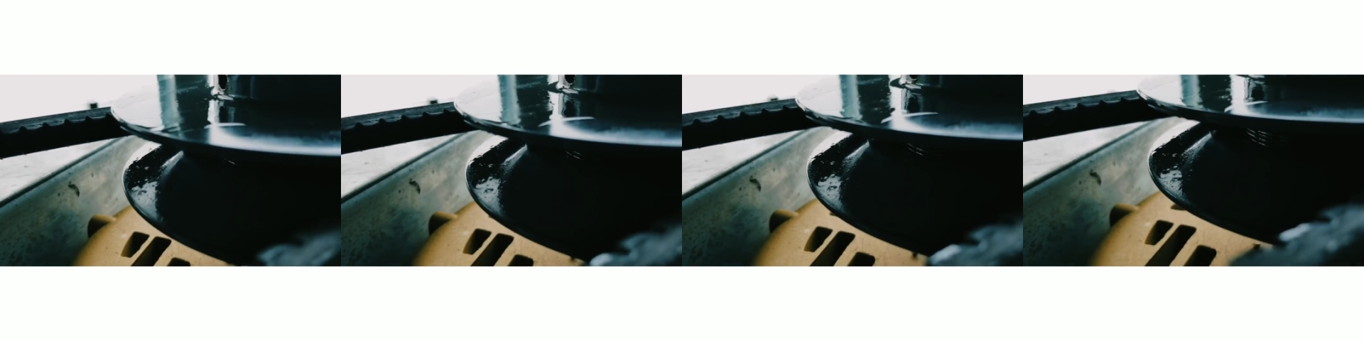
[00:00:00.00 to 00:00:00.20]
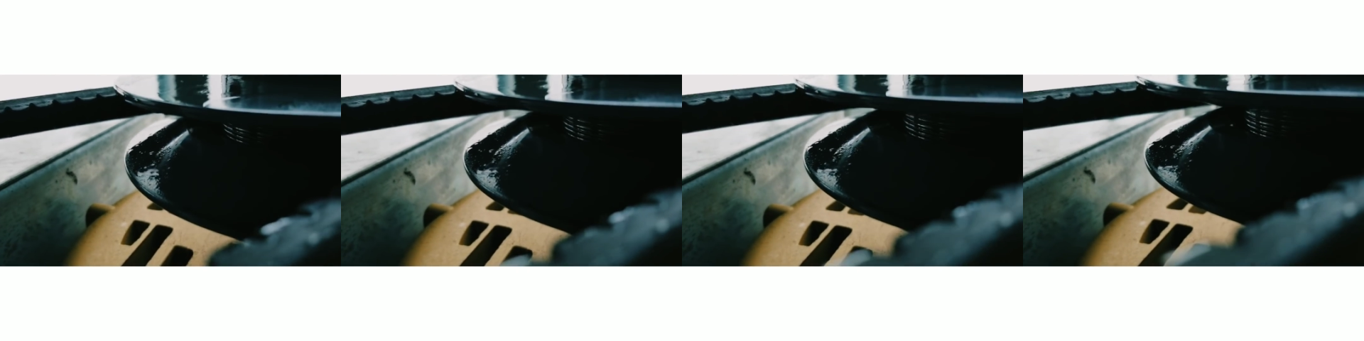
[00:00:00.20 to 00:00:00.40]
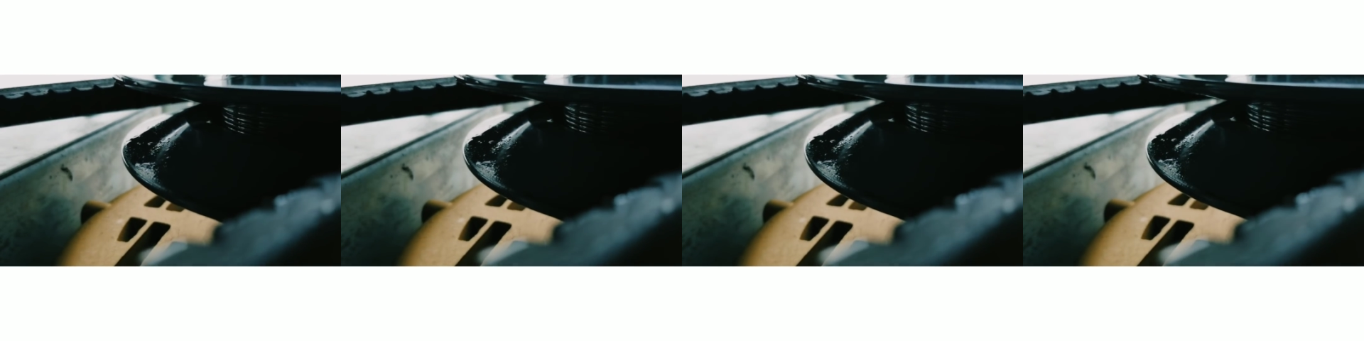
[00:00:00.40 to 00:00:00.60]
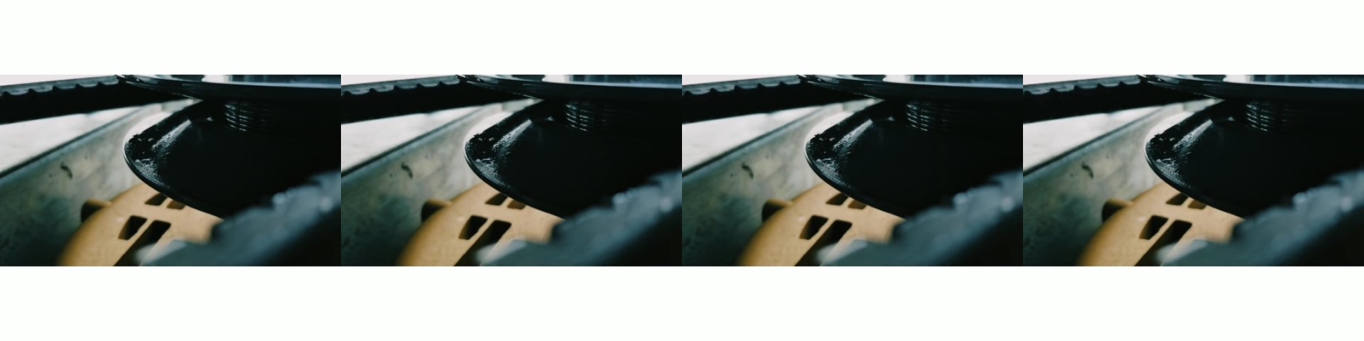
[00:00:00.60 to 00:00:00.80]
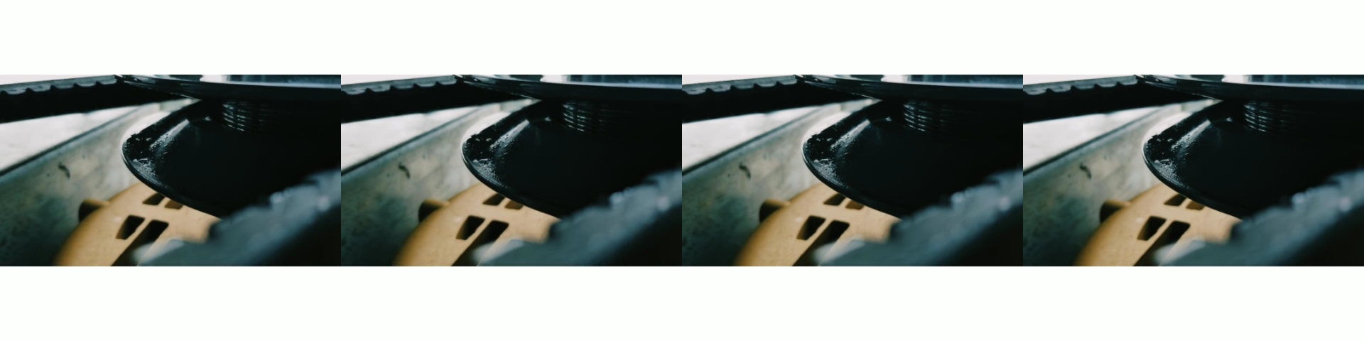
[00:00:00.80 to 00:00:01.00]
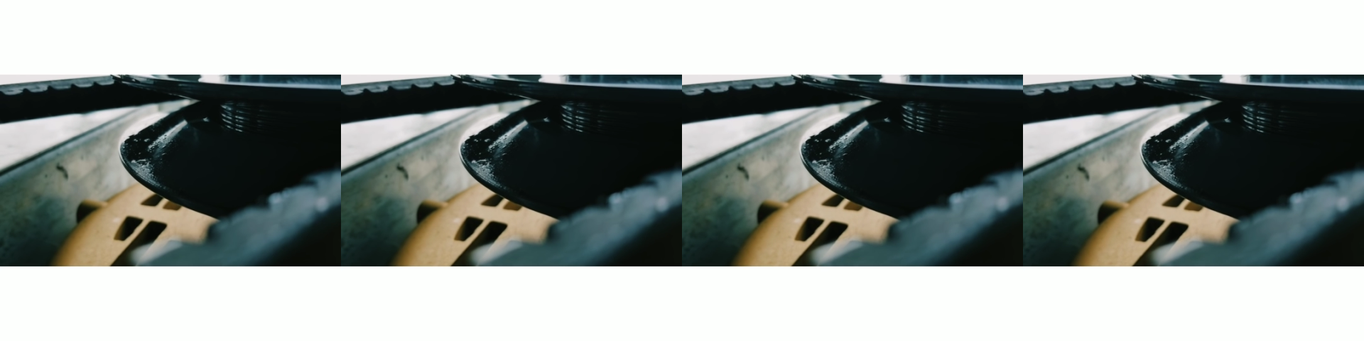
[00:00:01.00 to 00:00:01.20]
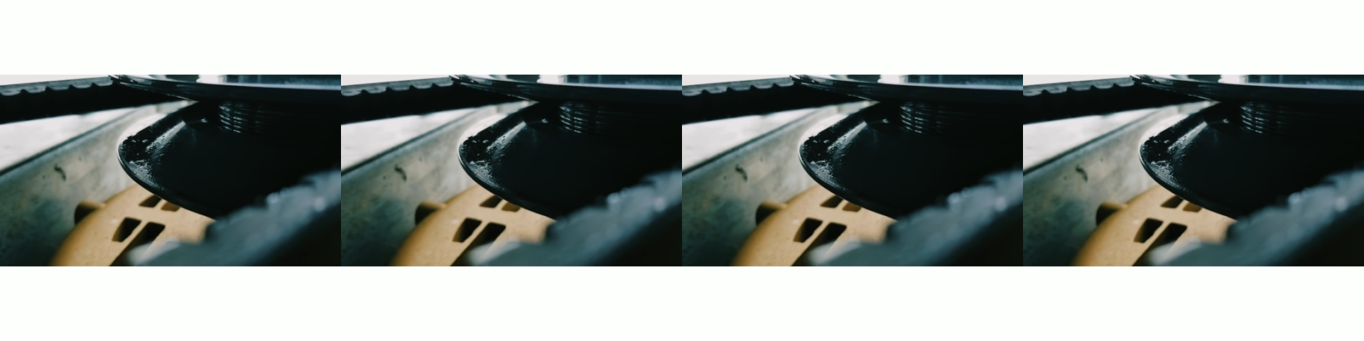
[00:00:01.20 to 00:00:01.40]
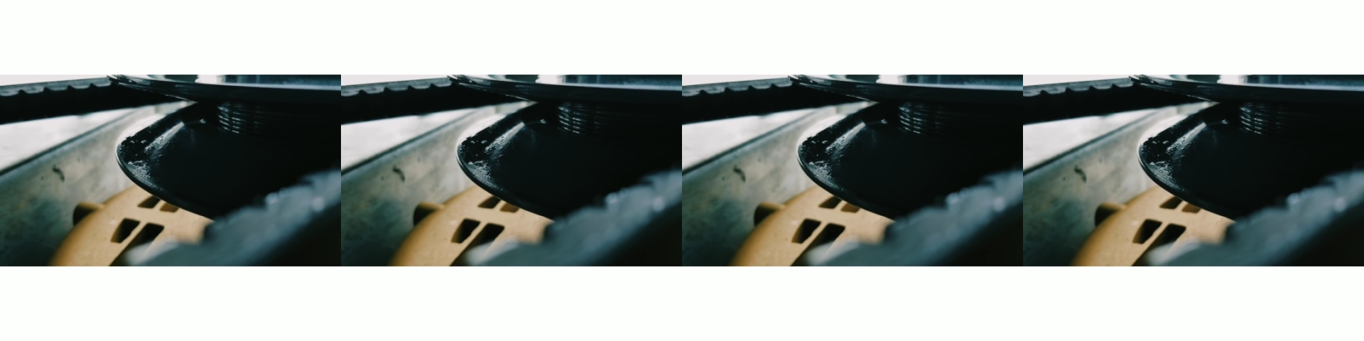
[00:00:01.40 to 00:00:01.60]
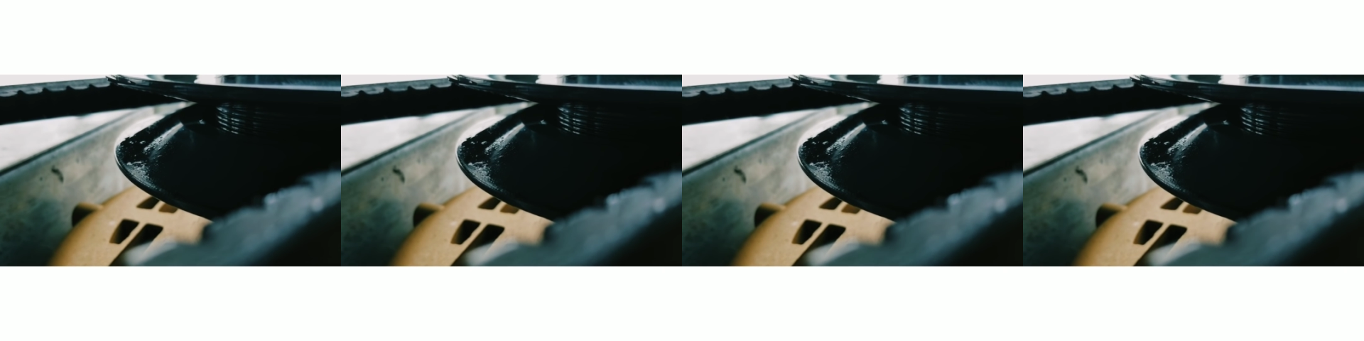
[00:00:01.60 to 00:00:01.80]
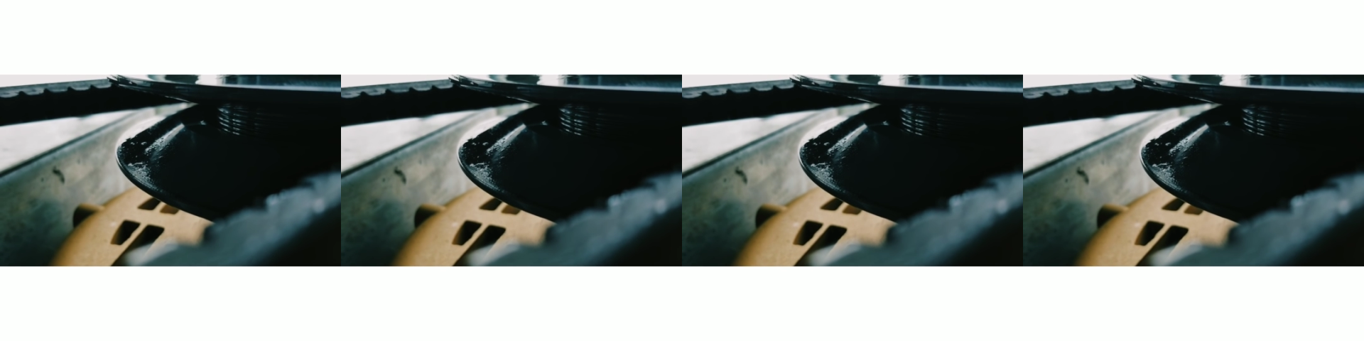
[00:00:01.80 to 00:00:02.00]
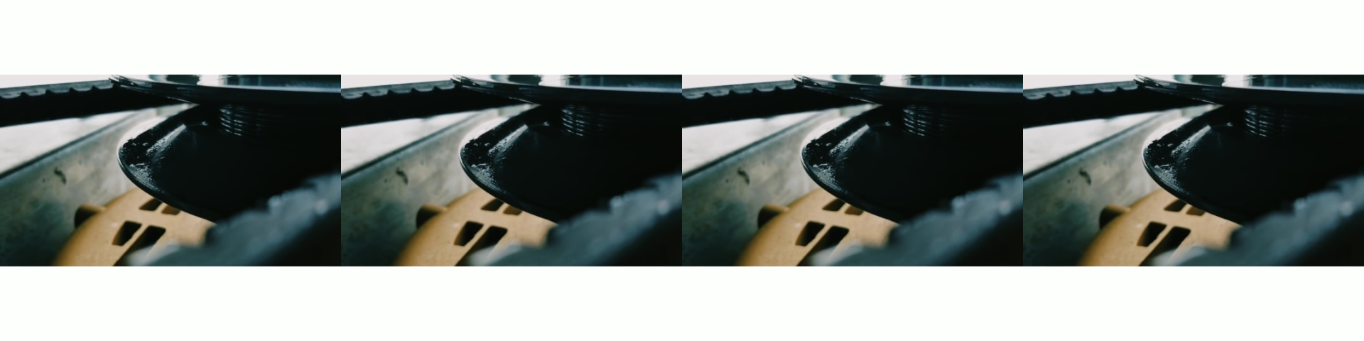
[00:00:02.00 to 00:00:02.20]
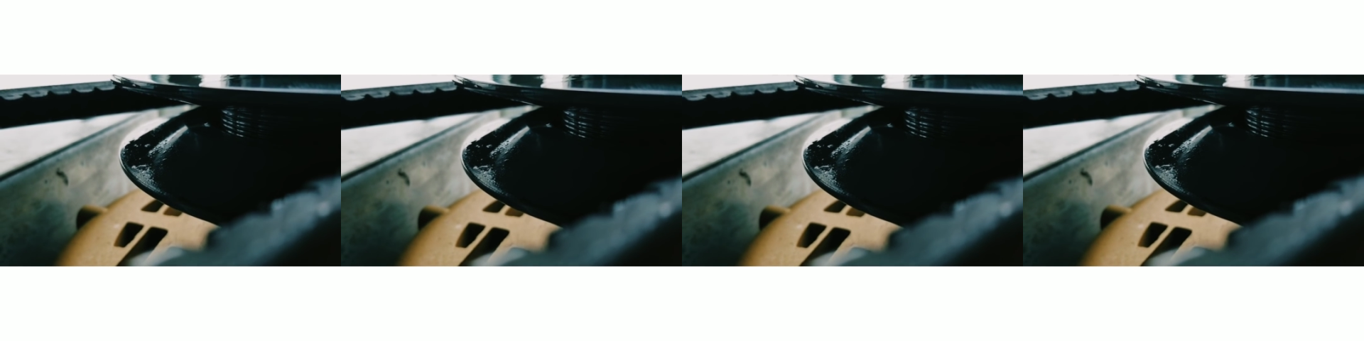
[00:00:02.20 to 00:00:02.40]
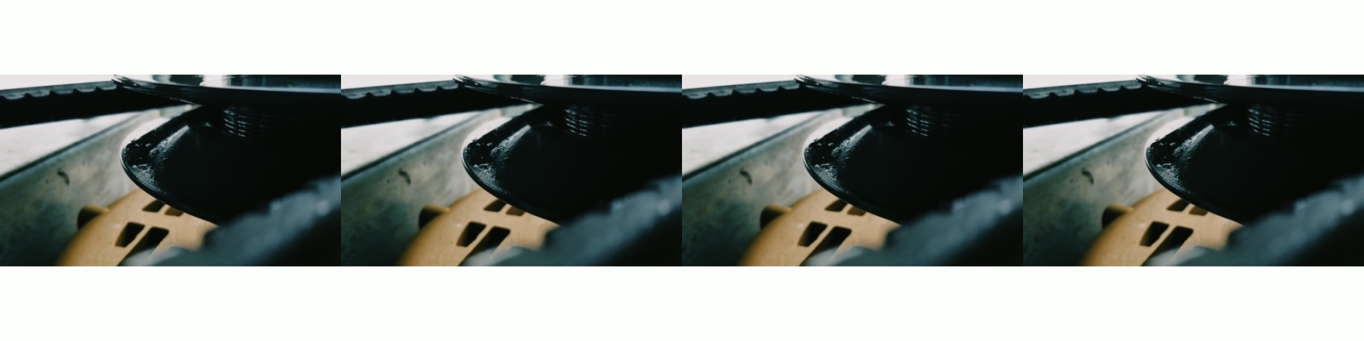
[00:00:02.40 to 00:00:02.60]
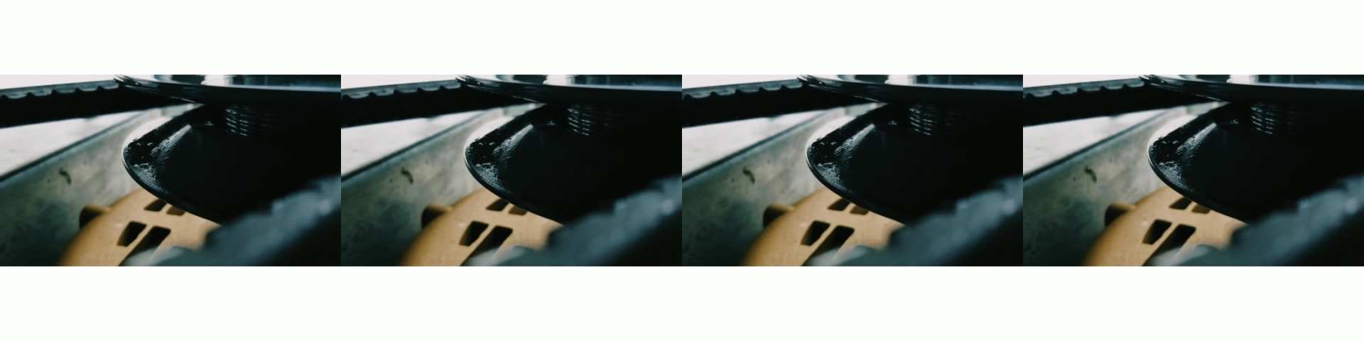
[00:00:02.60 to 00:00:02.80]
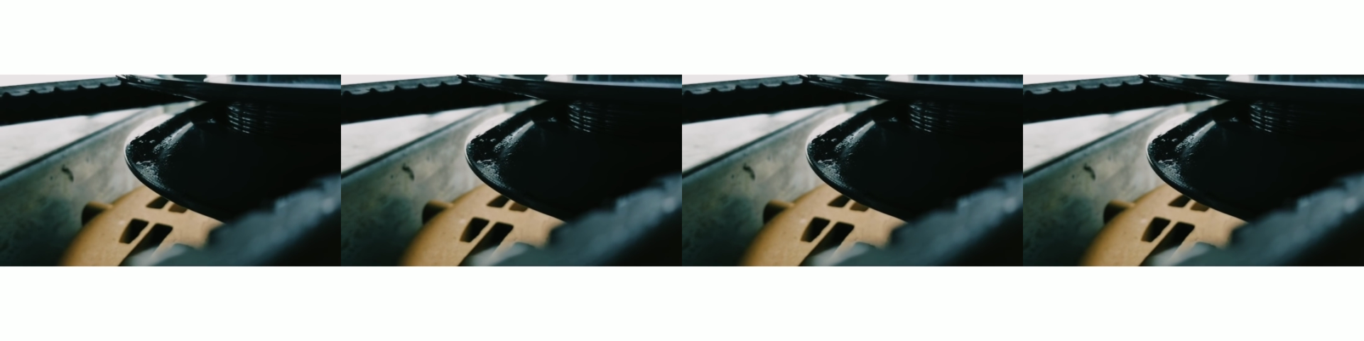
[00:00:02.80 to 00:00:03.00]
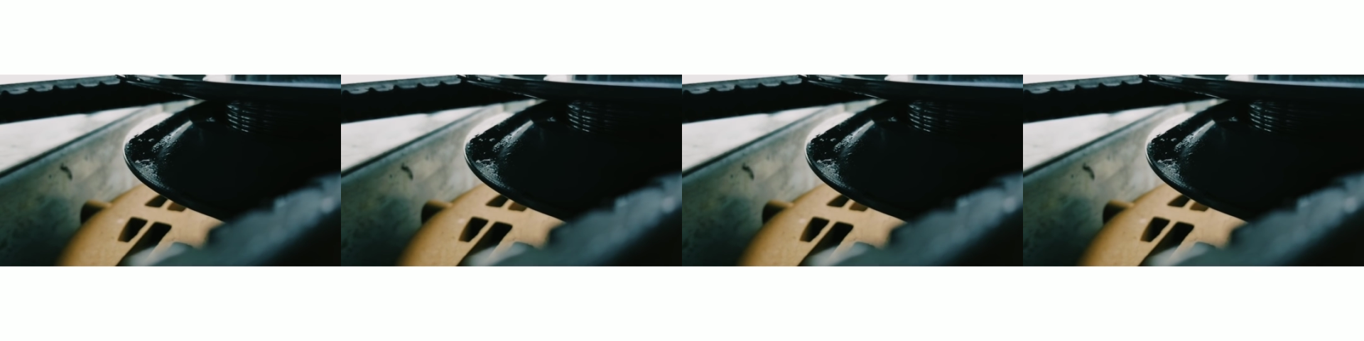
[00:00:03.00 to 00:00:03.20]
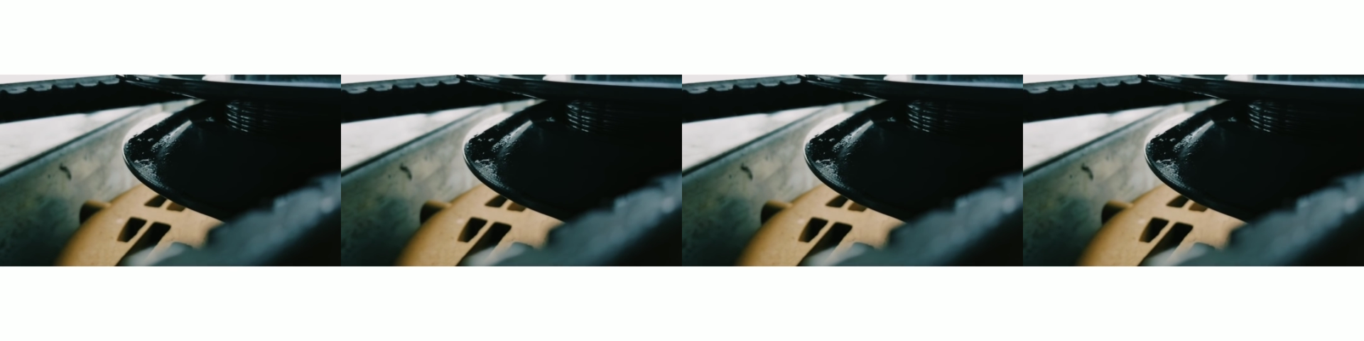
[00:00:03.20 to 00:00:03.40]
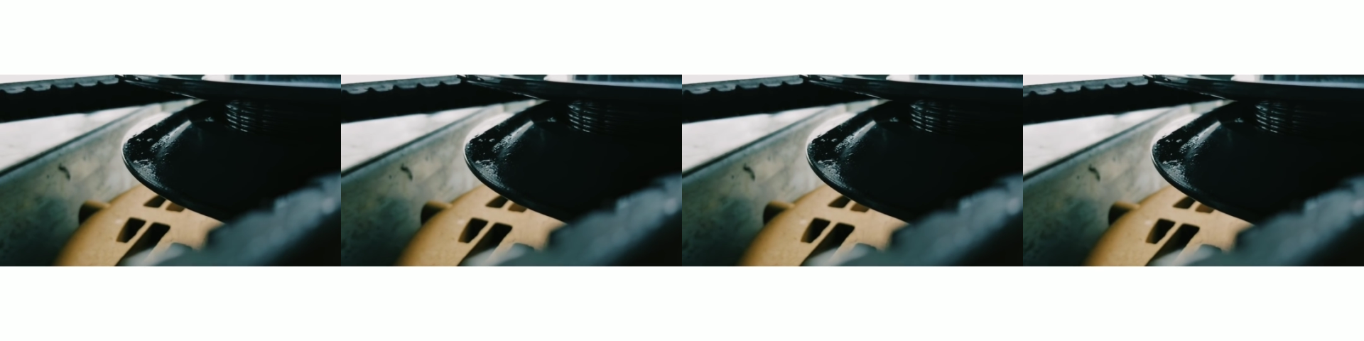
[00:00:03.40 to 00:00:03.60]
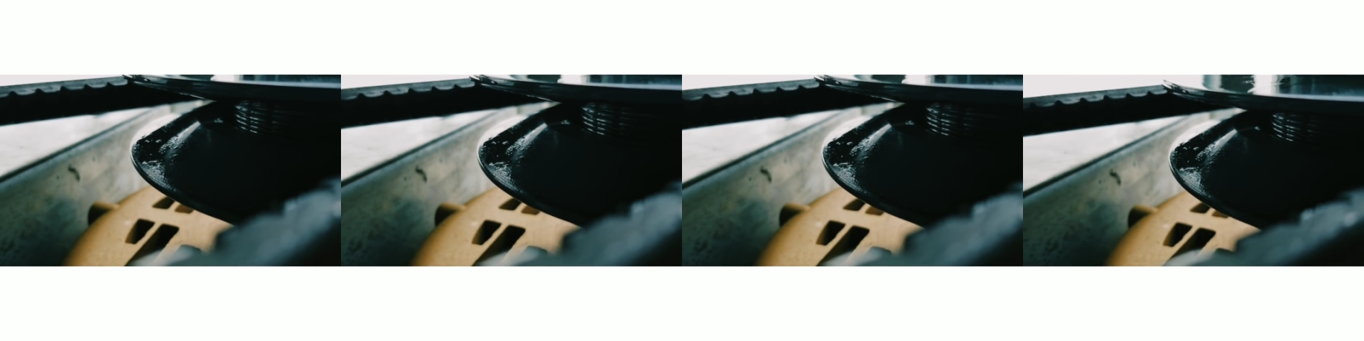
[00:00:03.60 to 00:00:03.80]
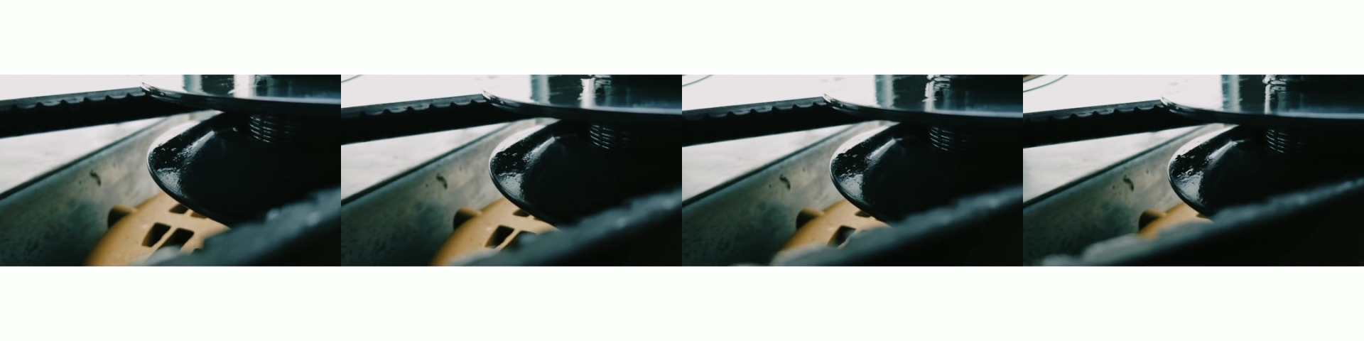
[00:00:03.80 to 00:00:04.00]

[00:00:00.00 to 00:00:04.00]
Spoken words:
No face is visible, so there are no lips to read.